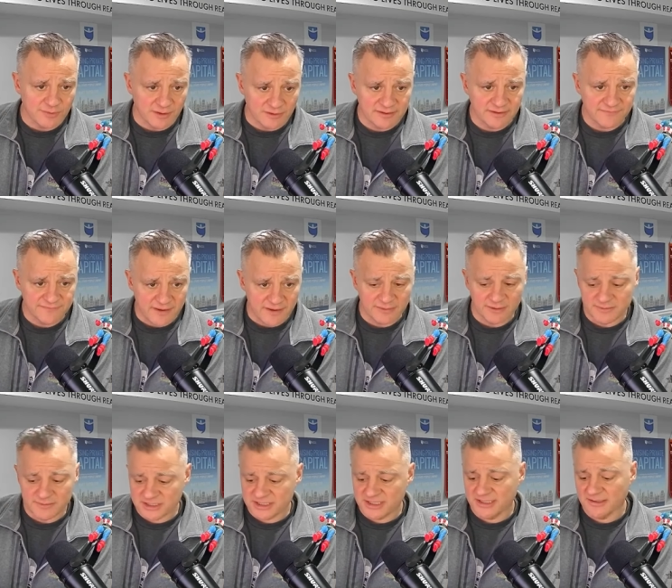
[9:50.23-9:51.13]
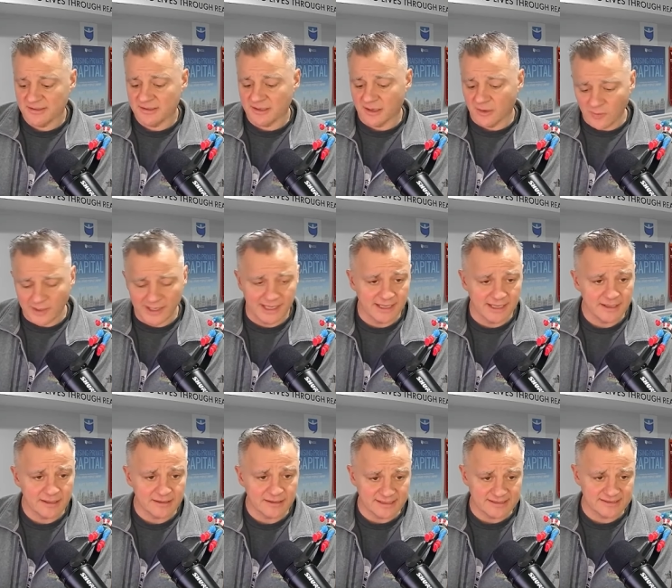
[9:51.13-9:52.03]
multifamily machine
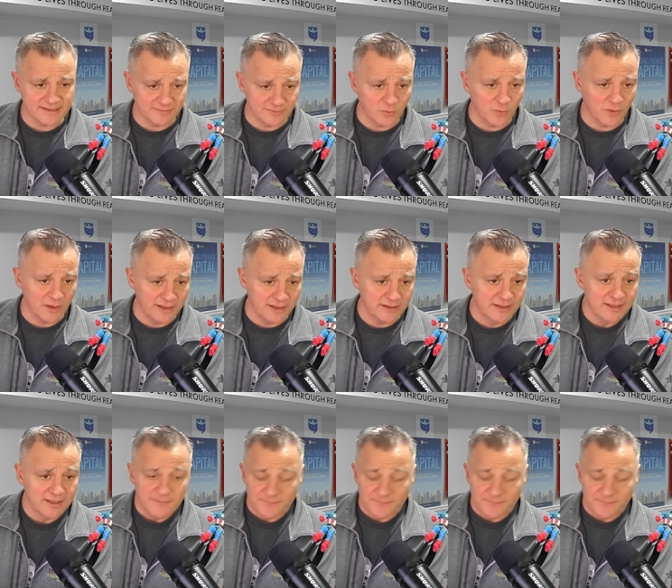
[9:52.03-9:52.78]
going, that's number one.